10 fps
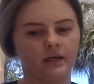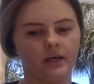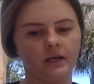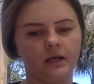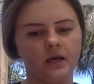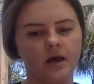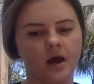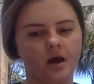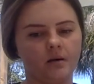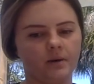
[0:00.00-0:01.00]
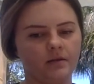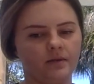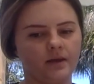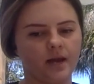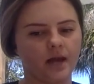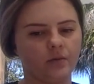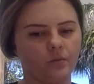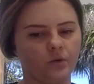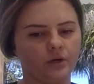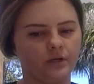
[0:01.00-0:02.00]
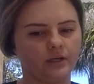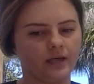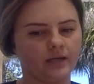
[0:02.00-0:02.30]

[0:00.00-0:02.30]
kit, and then I would